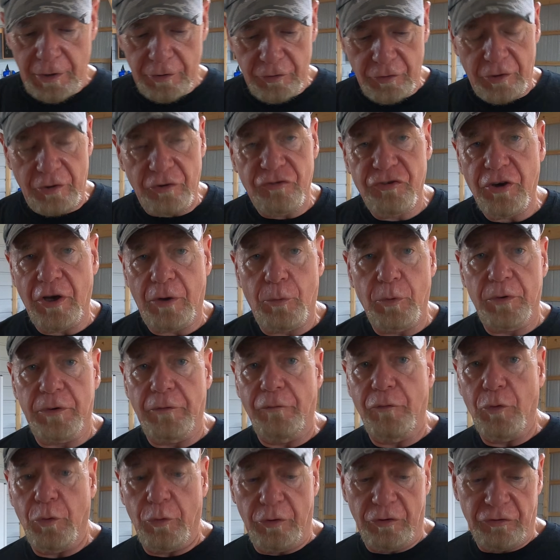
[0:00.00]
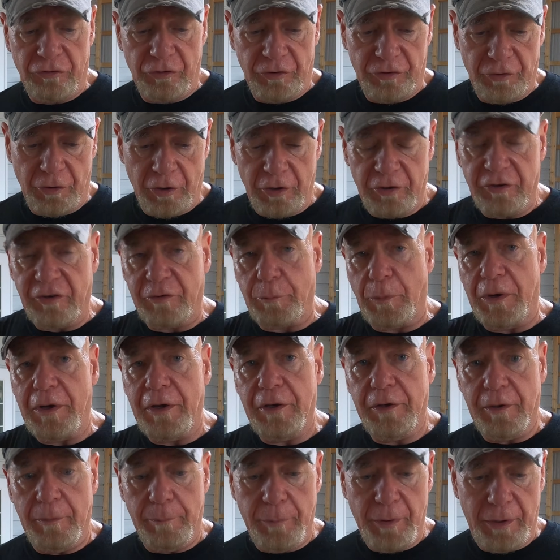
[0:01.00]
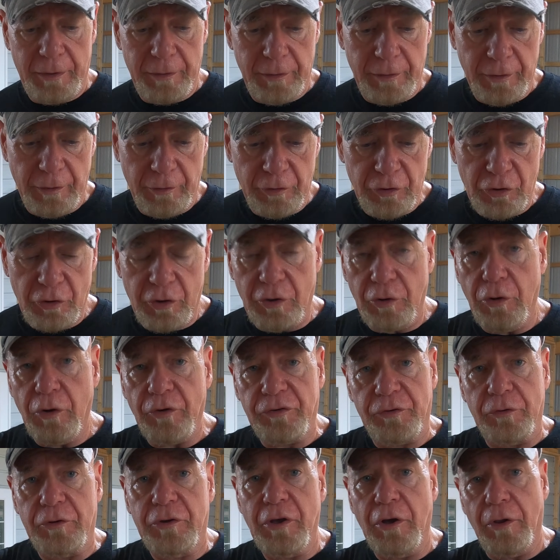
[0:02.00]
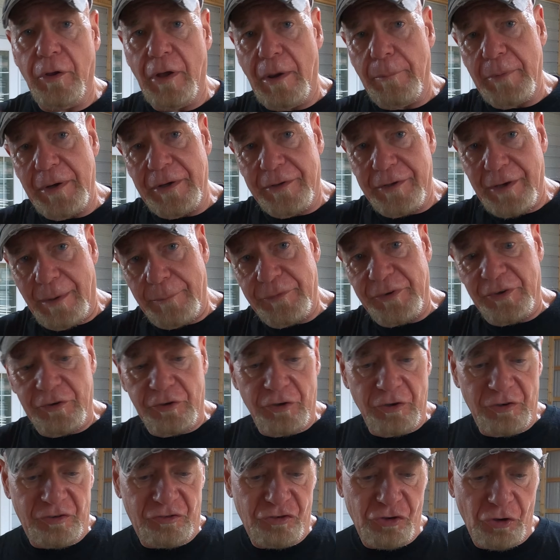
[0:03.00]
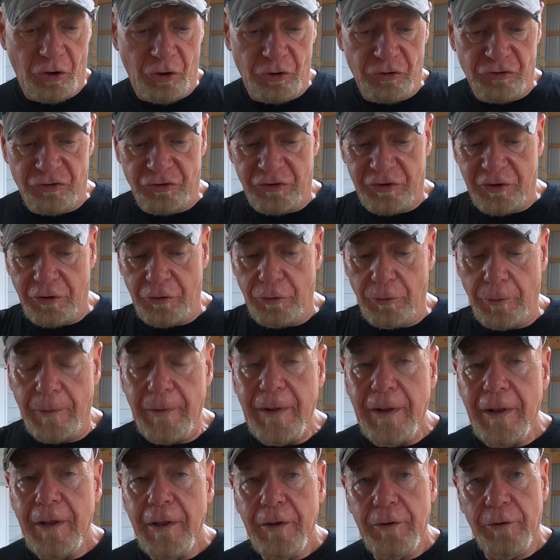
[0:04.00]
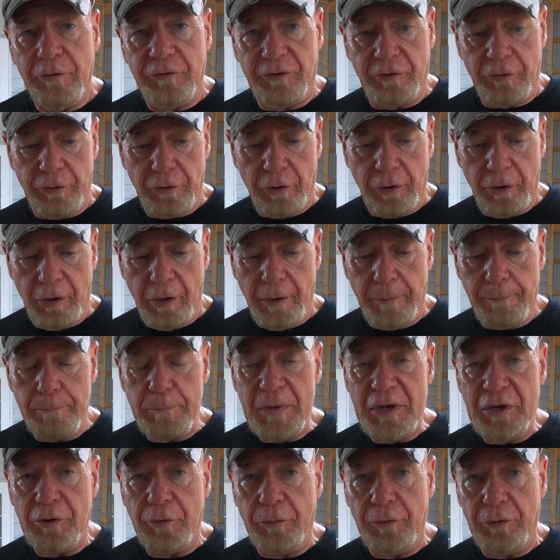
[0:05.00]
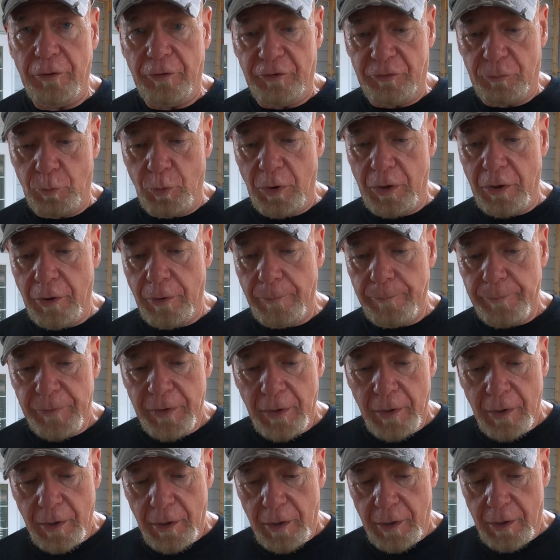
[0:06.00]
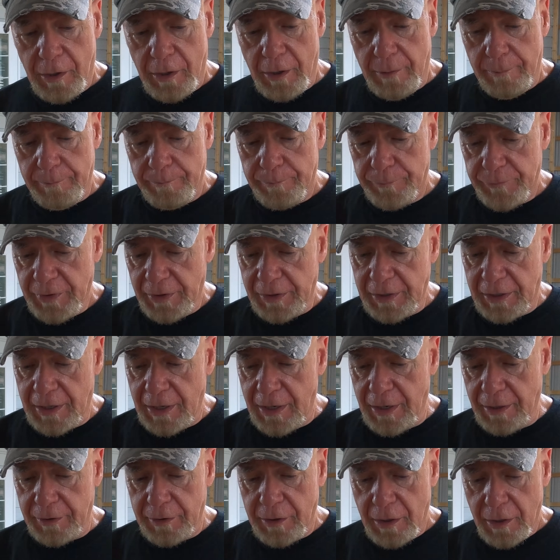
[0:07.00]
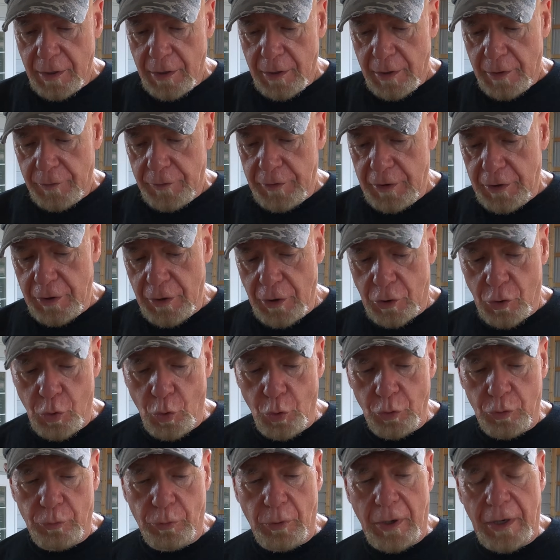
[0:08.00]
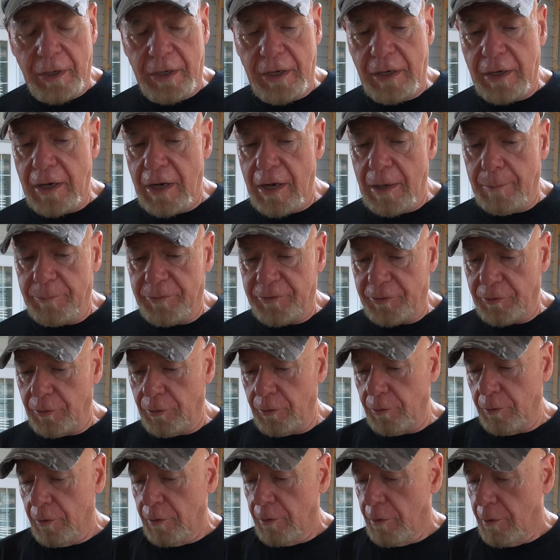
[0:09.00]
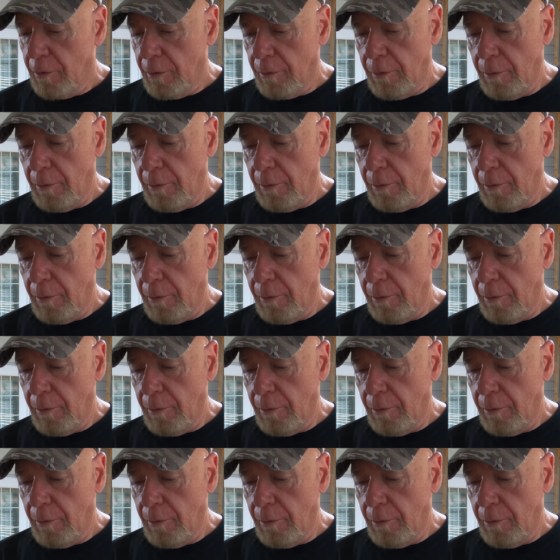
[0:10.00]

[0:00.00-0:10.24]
and you can check what the voltage is on it just by hitting the button there, and you can also tell how many times it discharged too. There's a little meter there as well. And again, the cold cranking amps are,